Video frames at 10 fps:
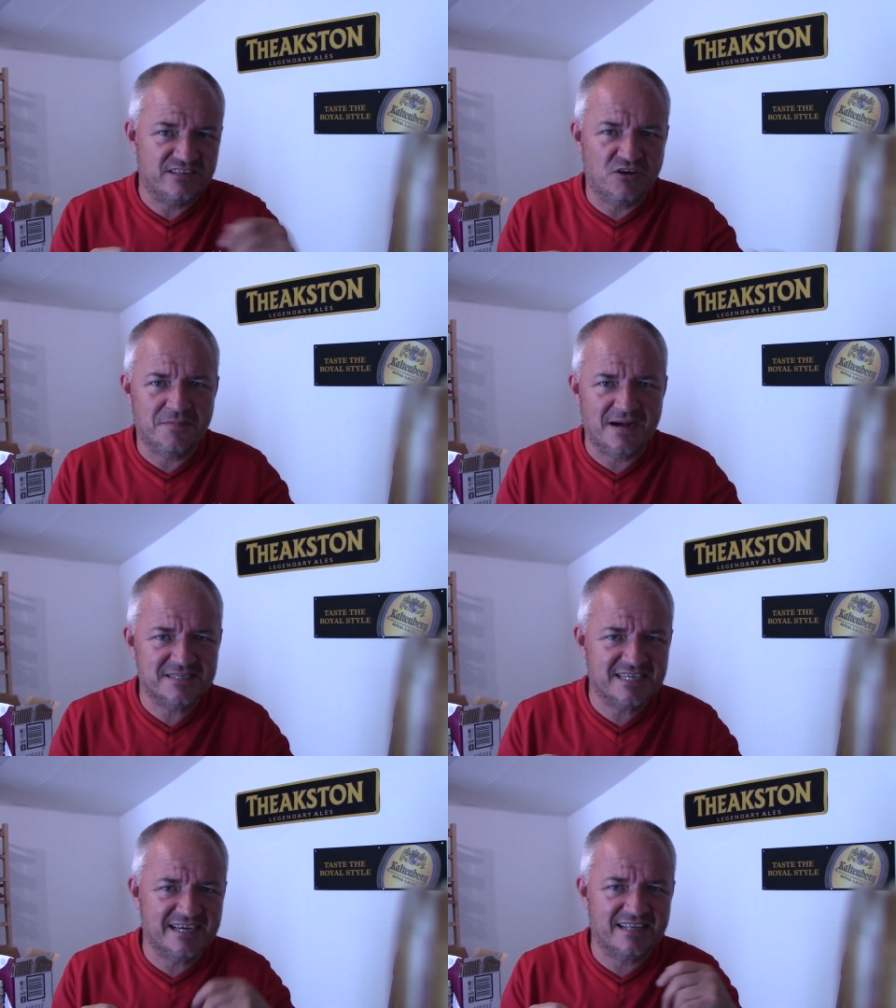Don't buy
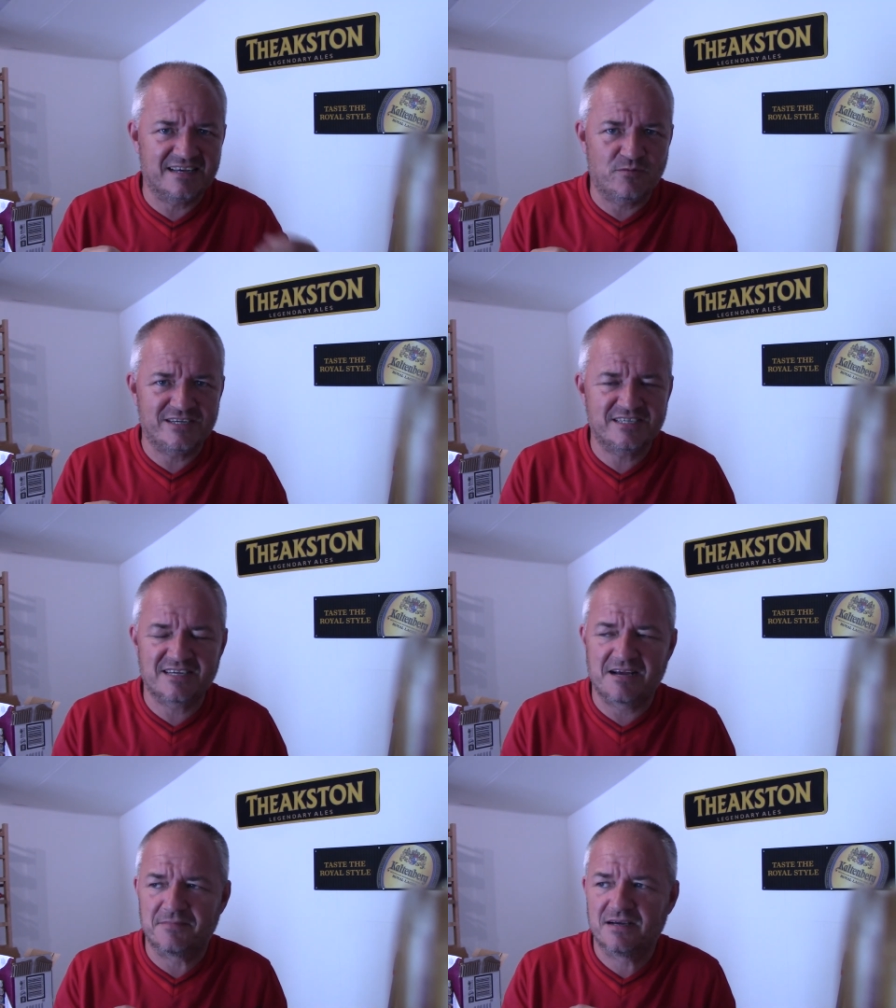singly, waste
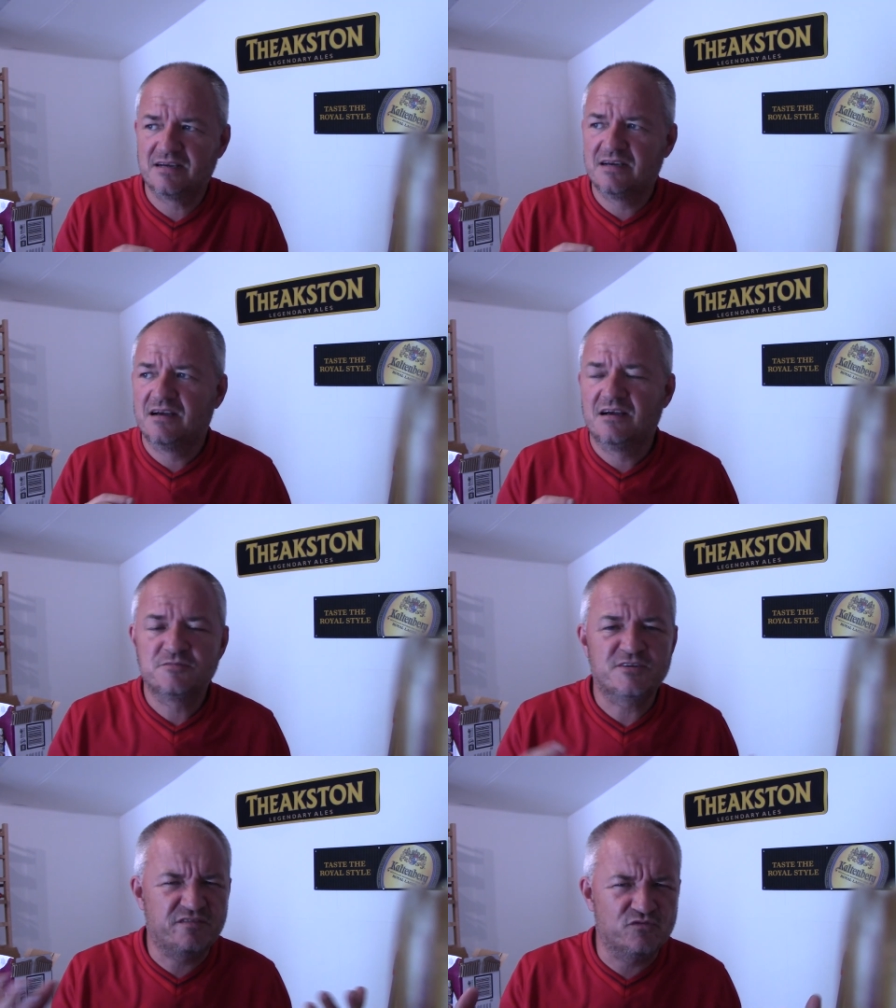time.
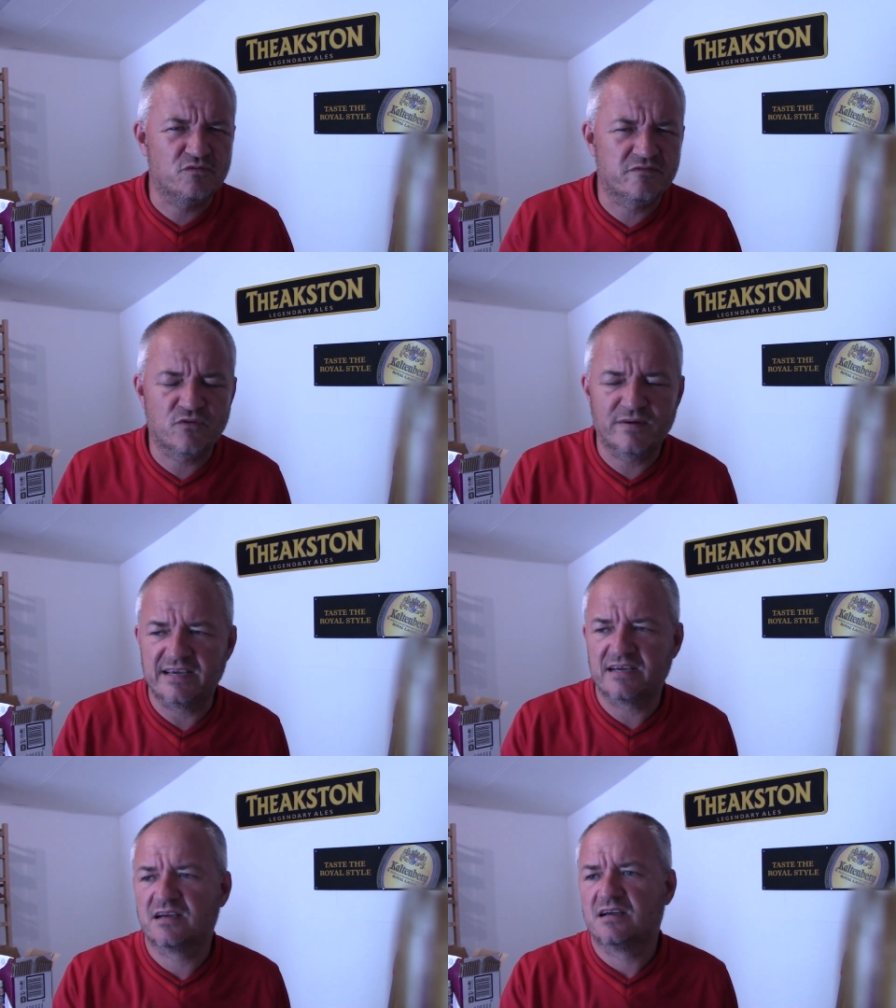Especially if you're going for a
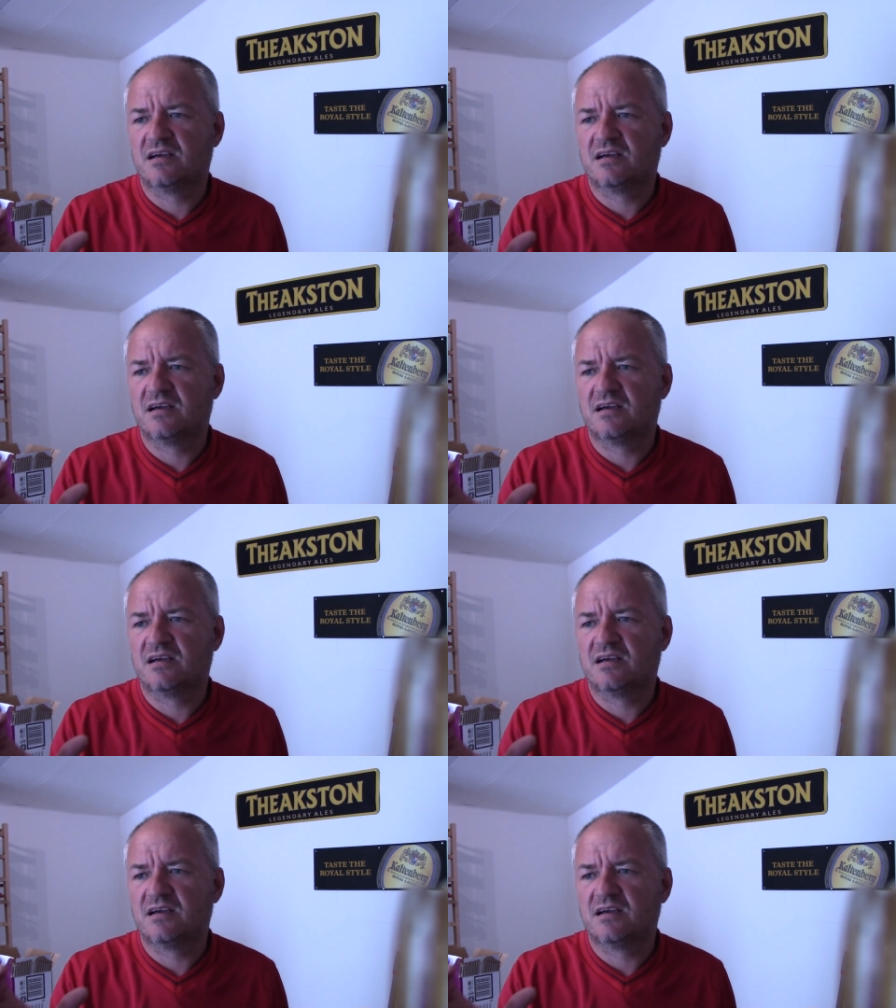week.